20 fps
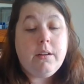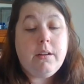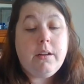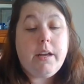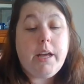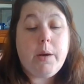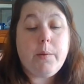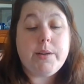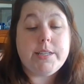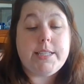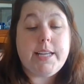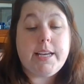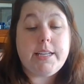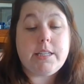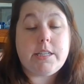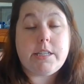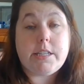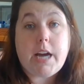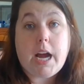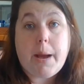It was
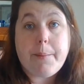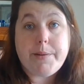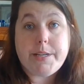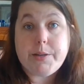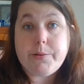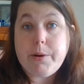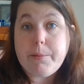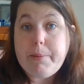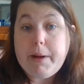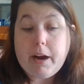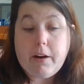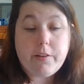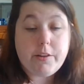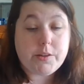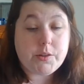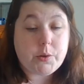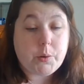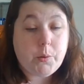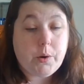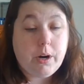his job to repair the
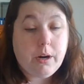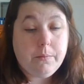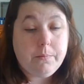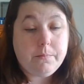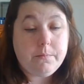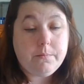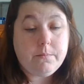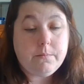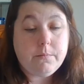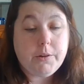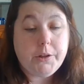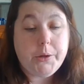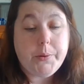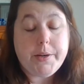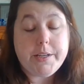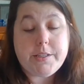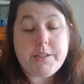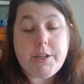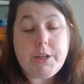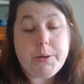school.
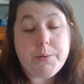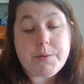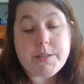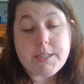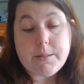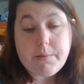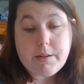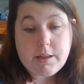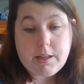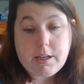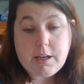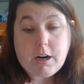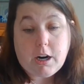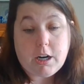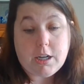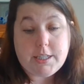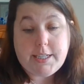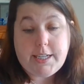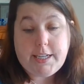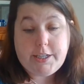Louis used to be the
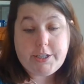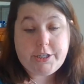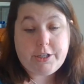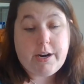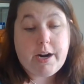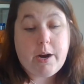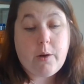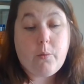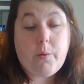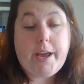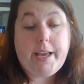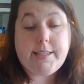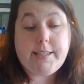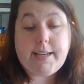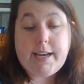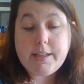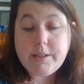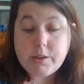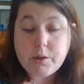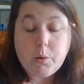yard teacher at
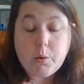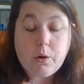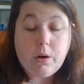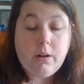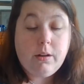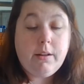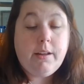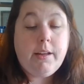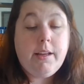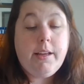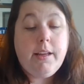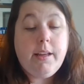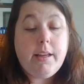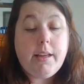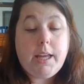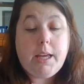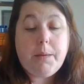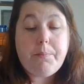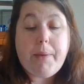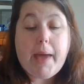Wayside School.
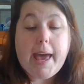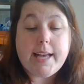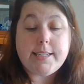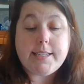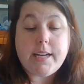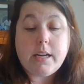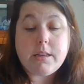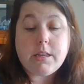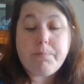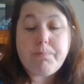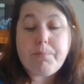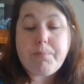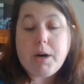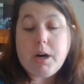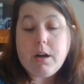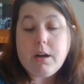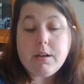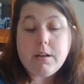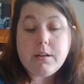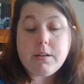He passed out the
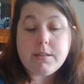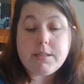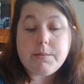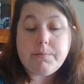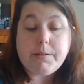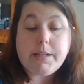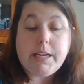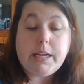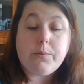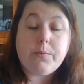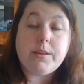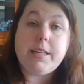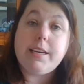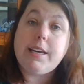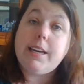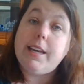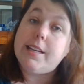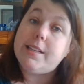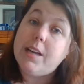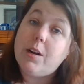balls and played with the
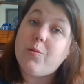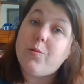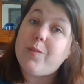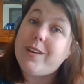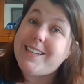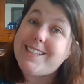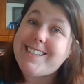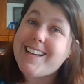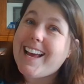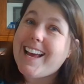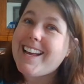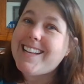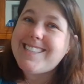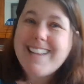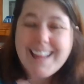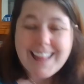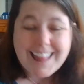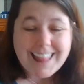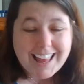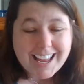kids at recess
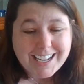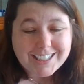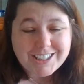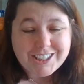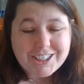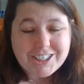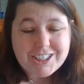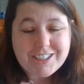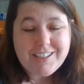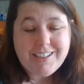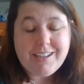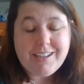and lunch.